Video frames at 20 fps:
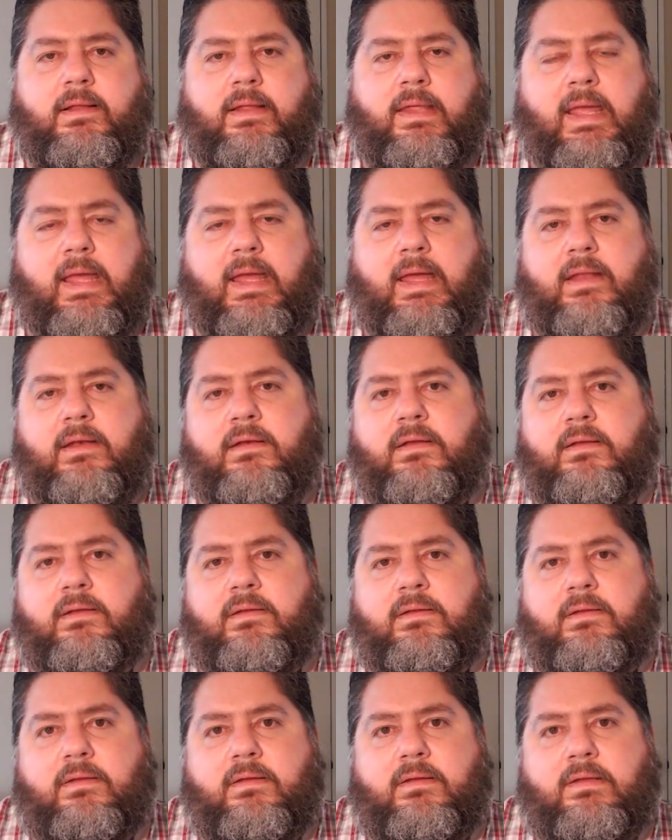And
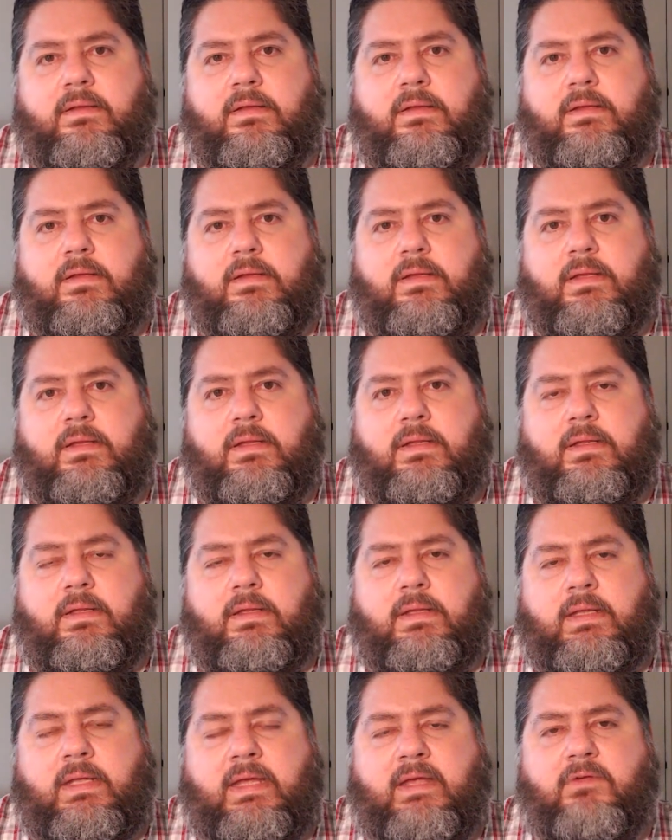
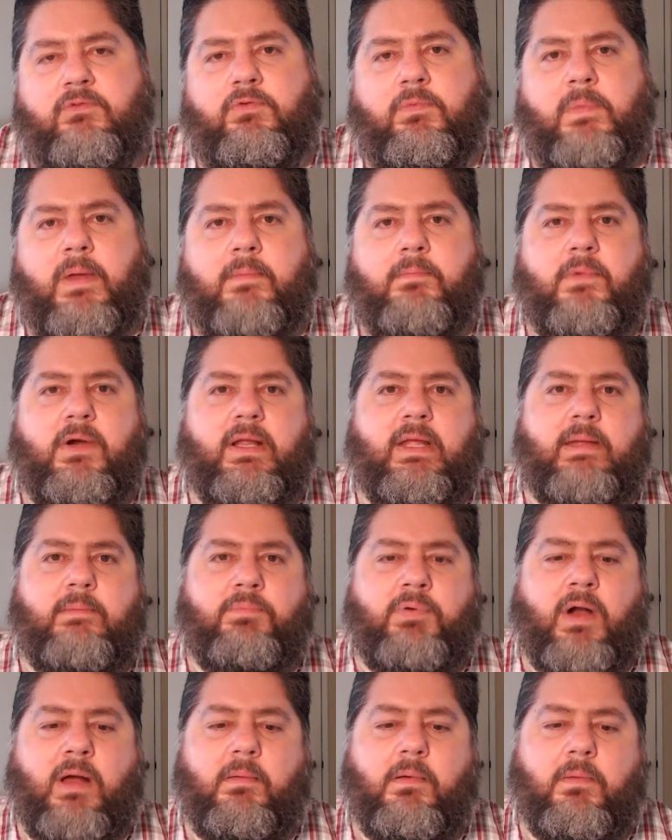he's remembering it
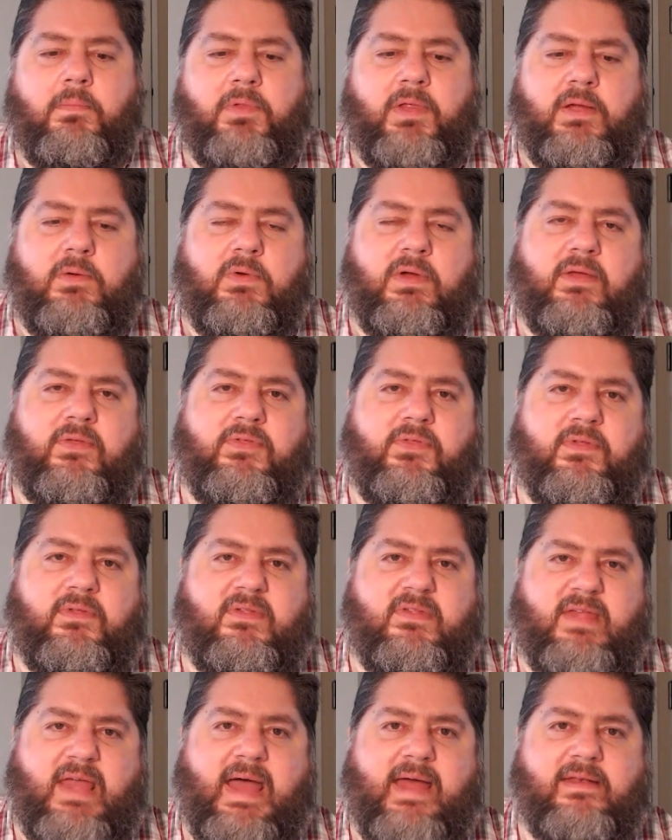probably with
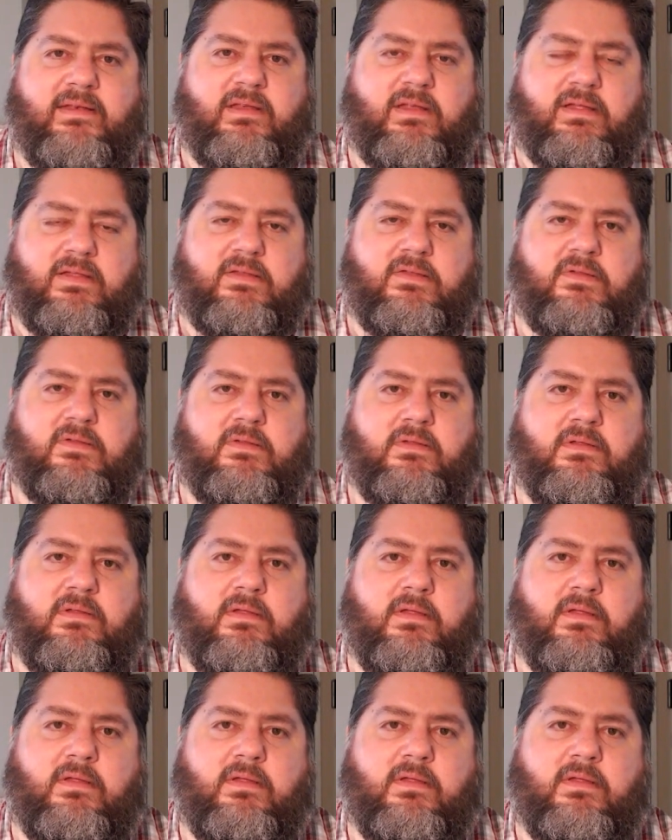sadness